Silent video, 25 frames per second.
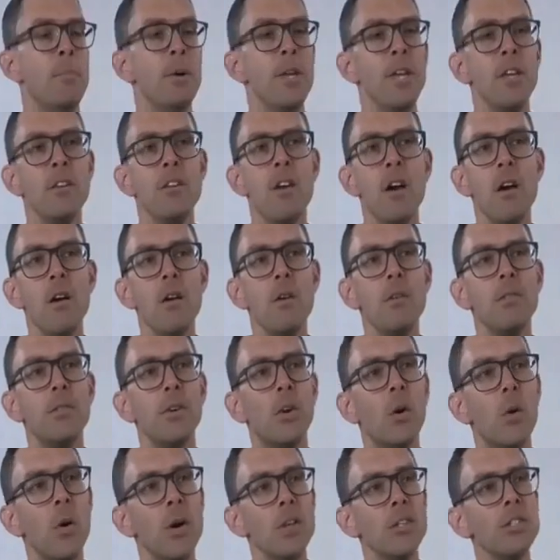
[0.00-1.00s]
But you know,
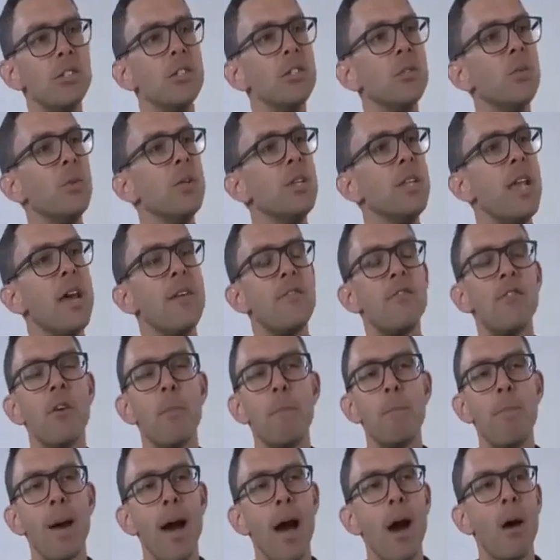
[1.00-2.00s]
the questions were never
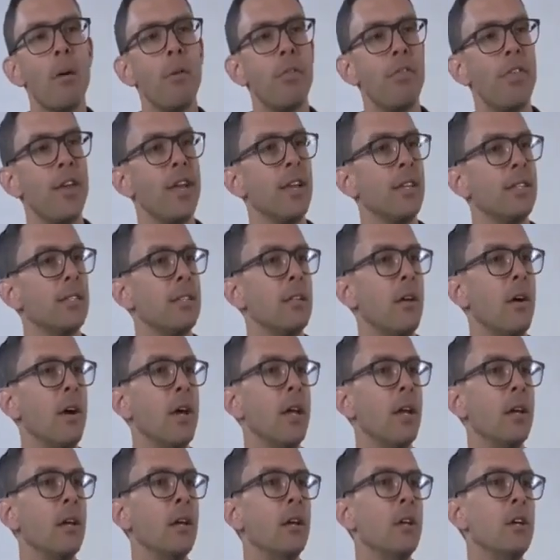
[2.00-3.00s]
about things
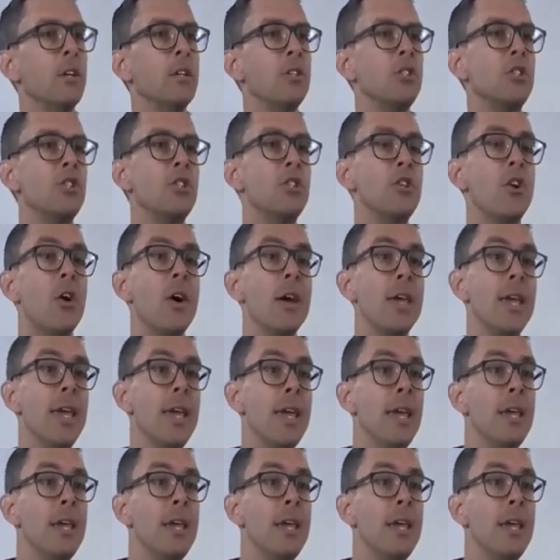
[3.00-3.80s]
like, should I